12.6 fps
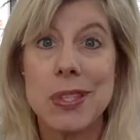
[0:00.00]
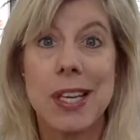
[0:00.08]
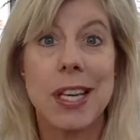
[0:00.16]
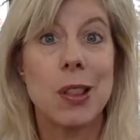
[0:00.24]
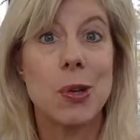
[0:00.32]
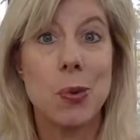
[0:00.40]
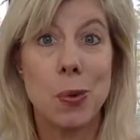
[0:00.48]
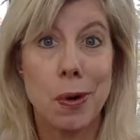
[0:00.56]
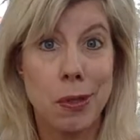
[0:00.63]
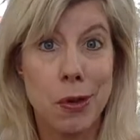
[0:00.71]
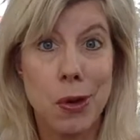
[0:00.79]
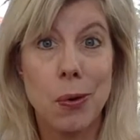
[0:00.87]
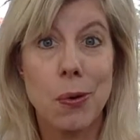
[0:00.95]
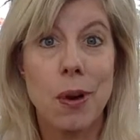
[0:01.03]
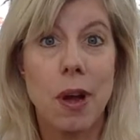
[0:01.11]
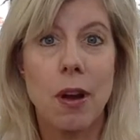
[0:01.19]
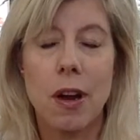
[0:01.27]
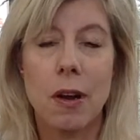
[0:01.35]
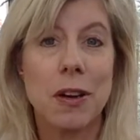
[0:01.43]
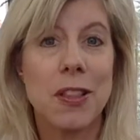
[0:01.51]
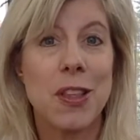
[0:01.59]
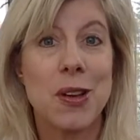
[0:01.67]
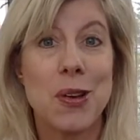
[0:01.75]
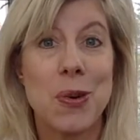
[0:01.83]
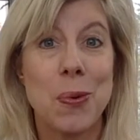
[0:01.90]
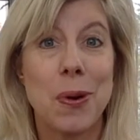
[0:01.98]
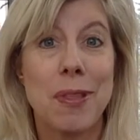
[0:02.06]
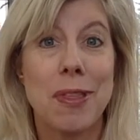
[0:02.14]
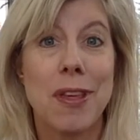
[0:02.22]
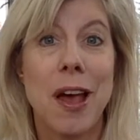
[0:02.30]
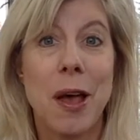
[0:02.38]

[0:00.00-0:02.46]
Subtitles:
like the north node or the north